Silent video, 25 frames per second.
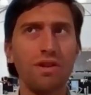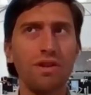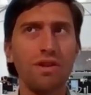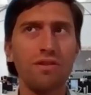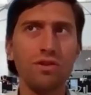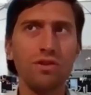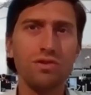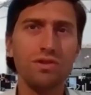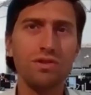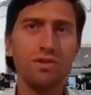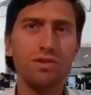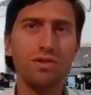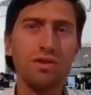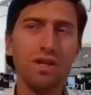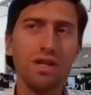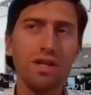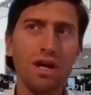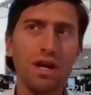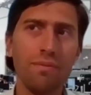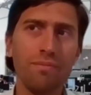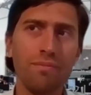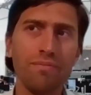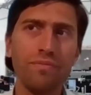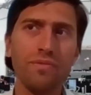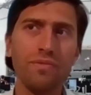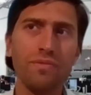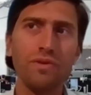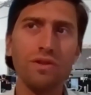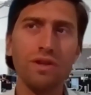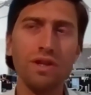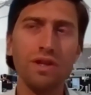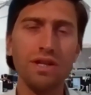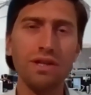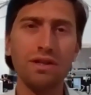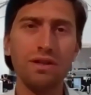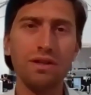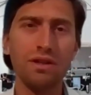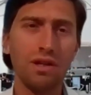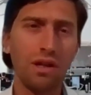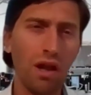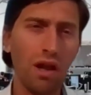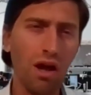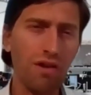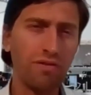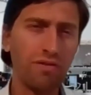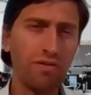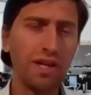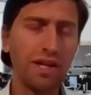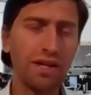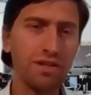they've used the
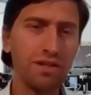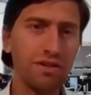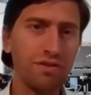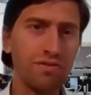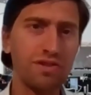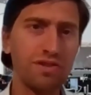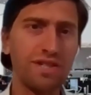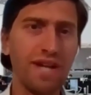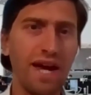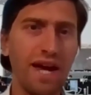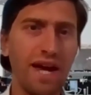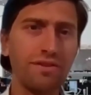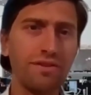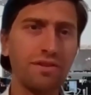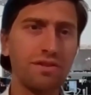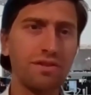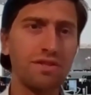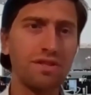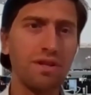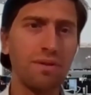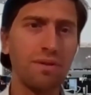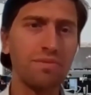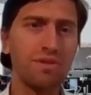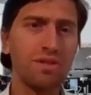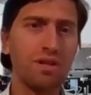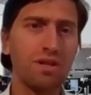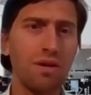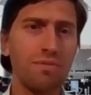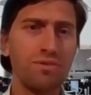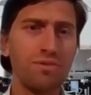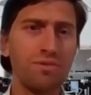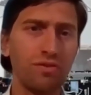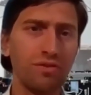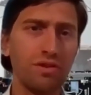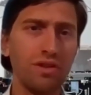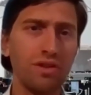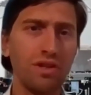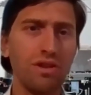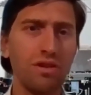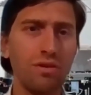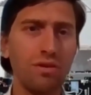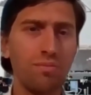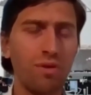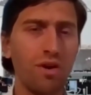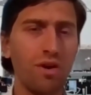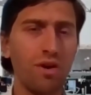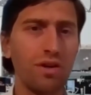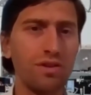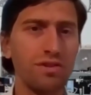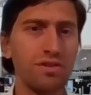live links of standards sometimes? Often in the
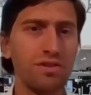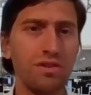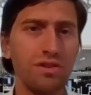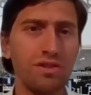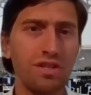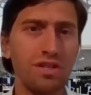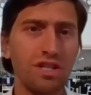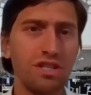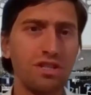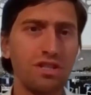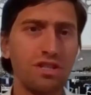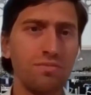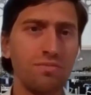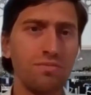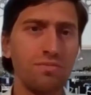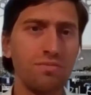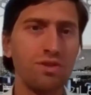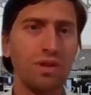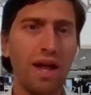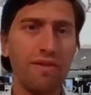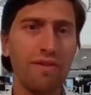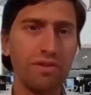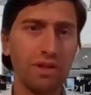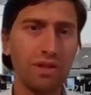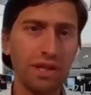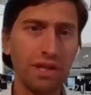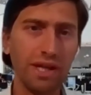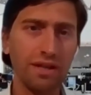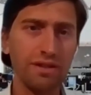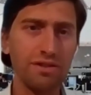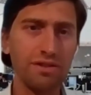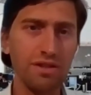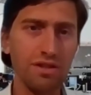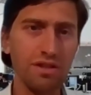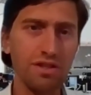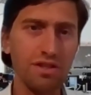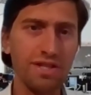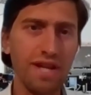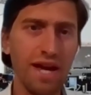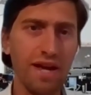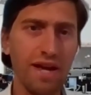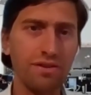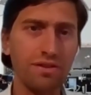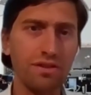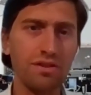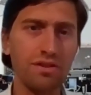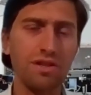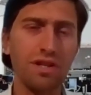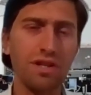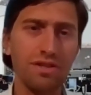products and the systems, you'll have a link to the
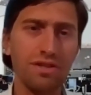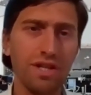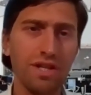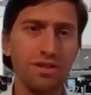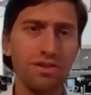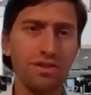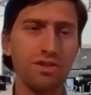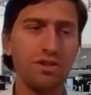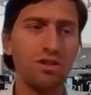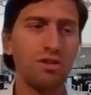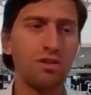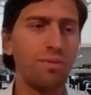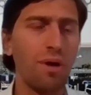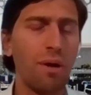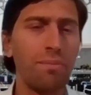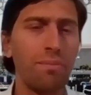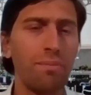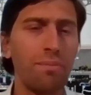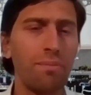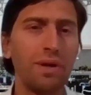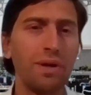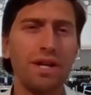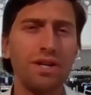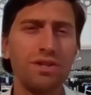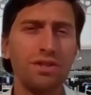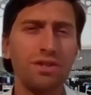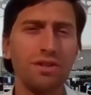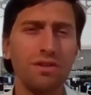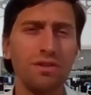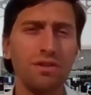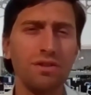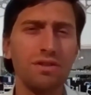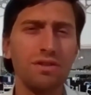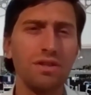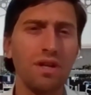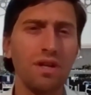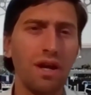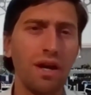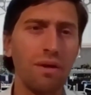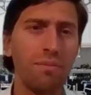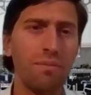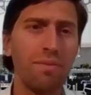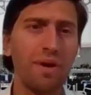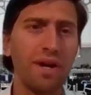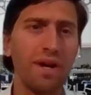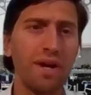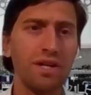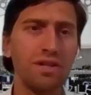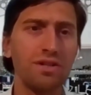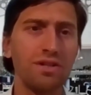standard, and it takes you to the publications
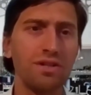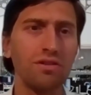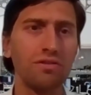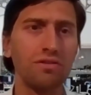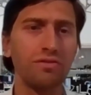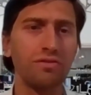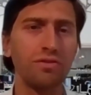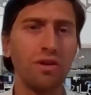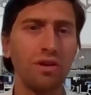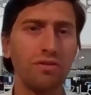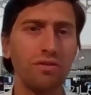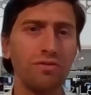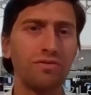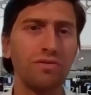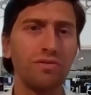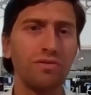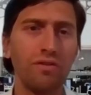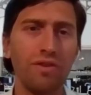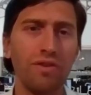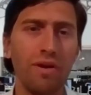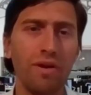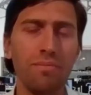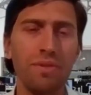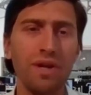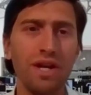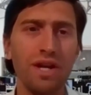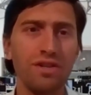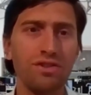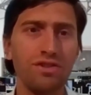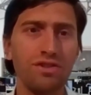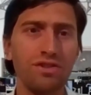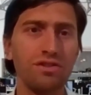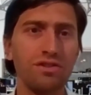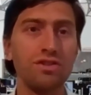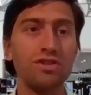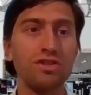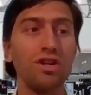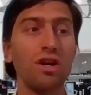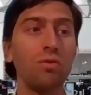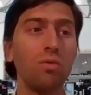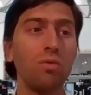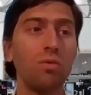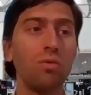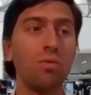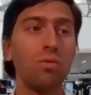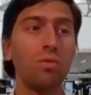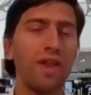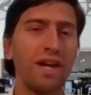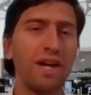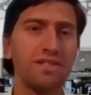page of NBS just to show
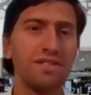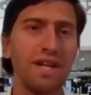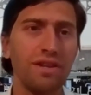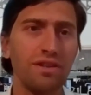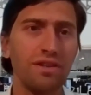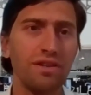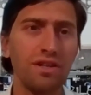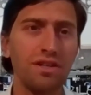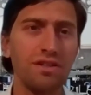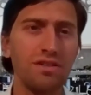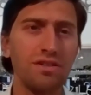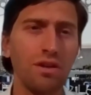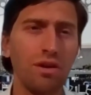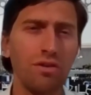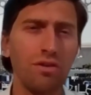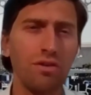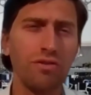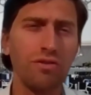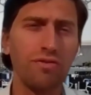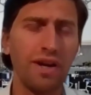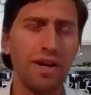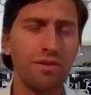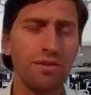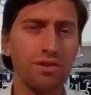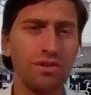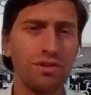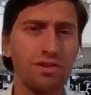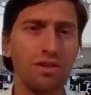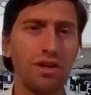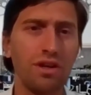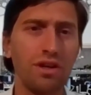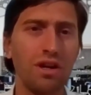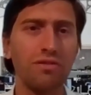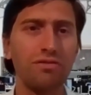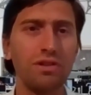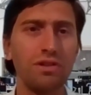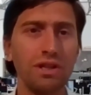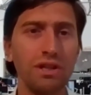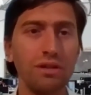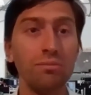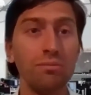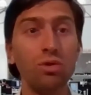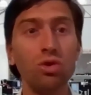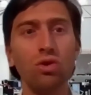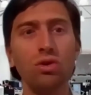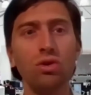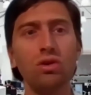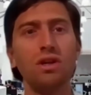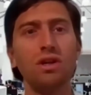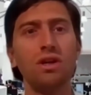what that standard is. So have you found your staff are a little
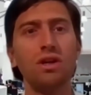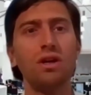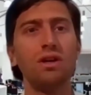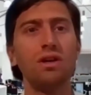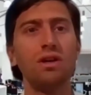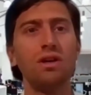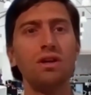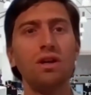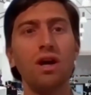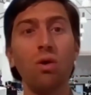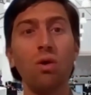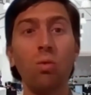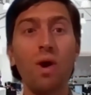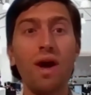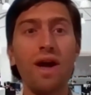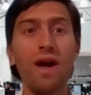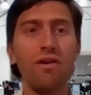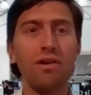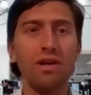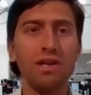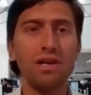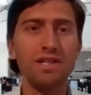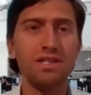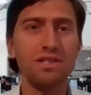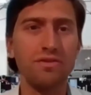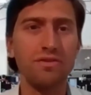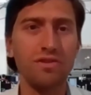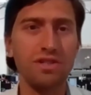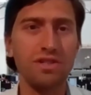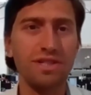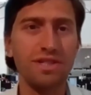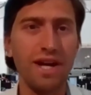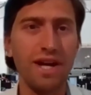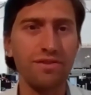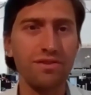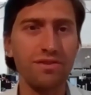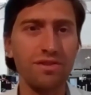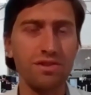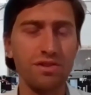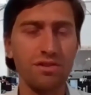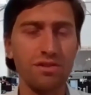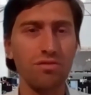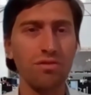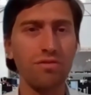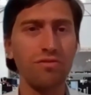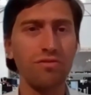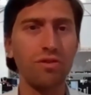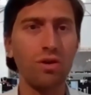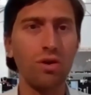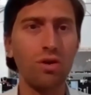more aware at least of the standards that
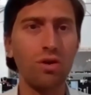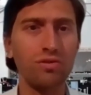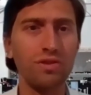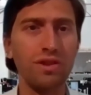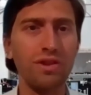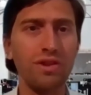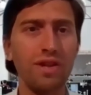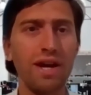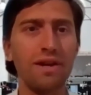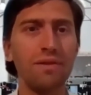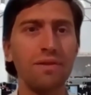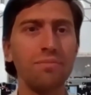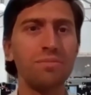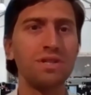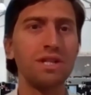are involved in that